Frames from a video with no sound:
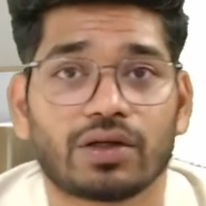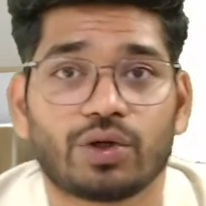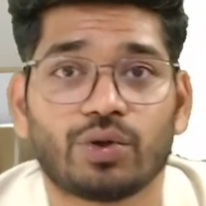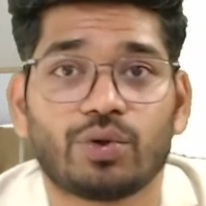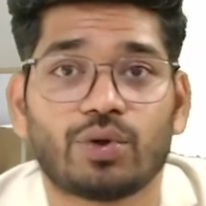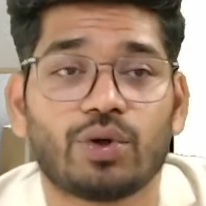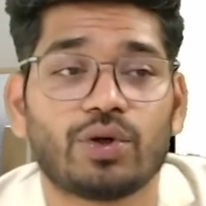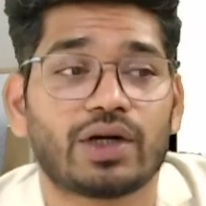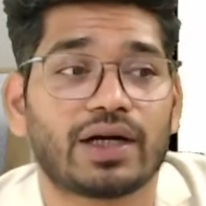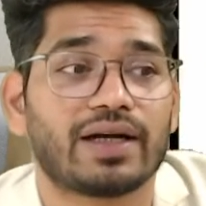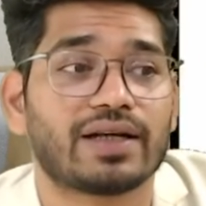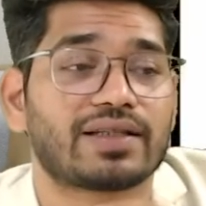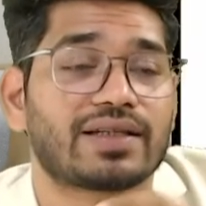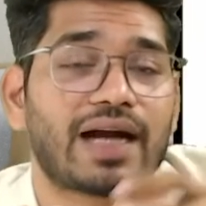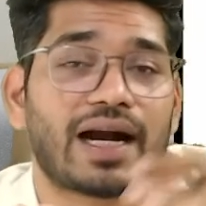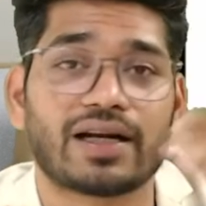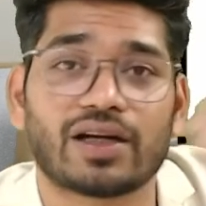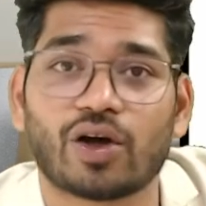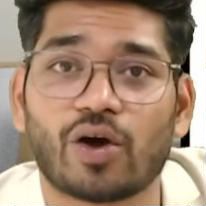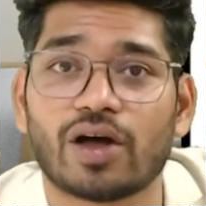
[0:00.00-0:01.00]
you don't
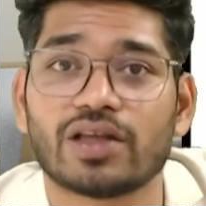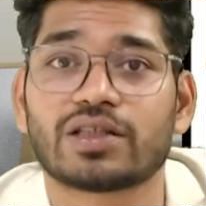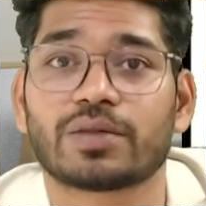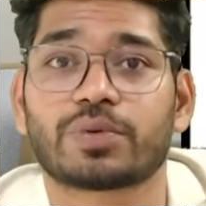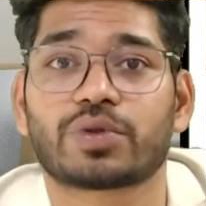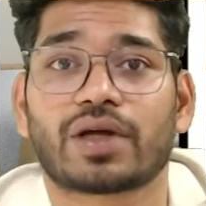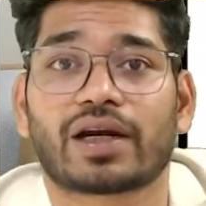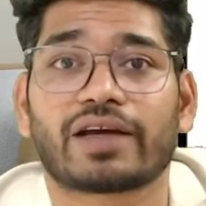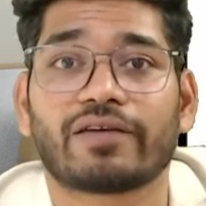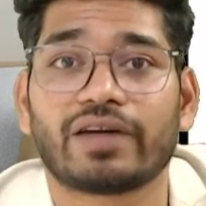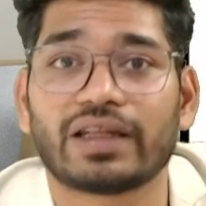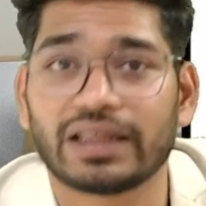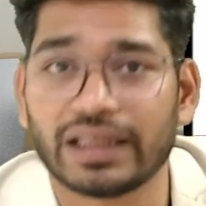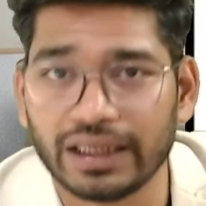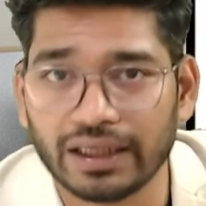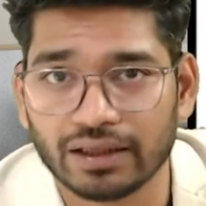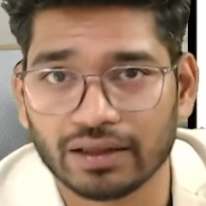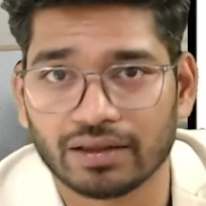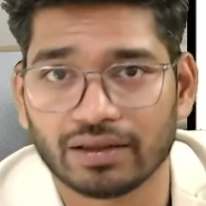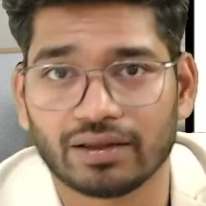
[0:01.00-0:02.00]
understand the concepts which are given in
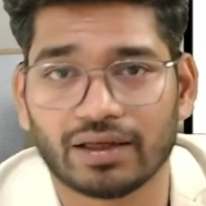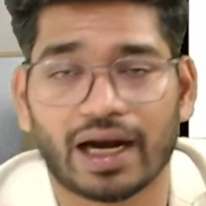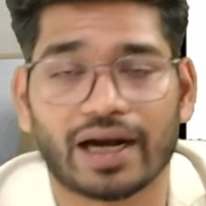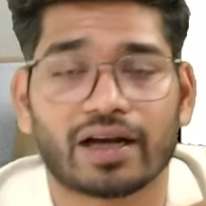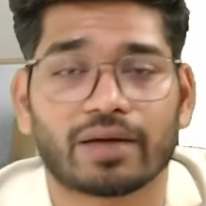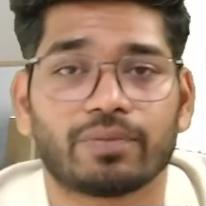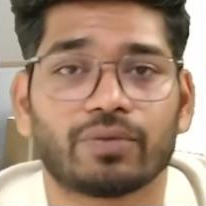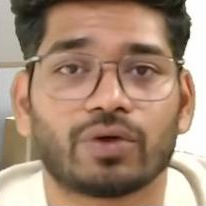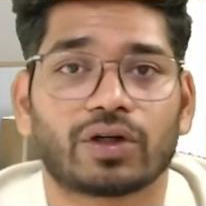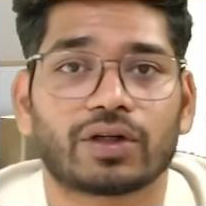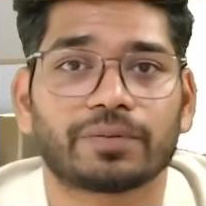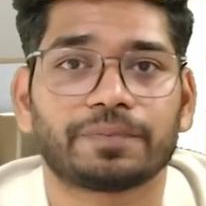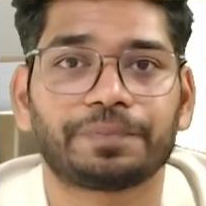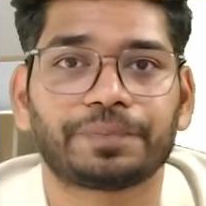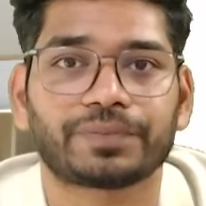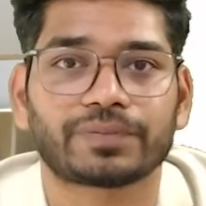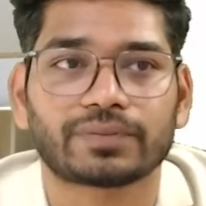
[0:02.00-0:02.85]
the latter book.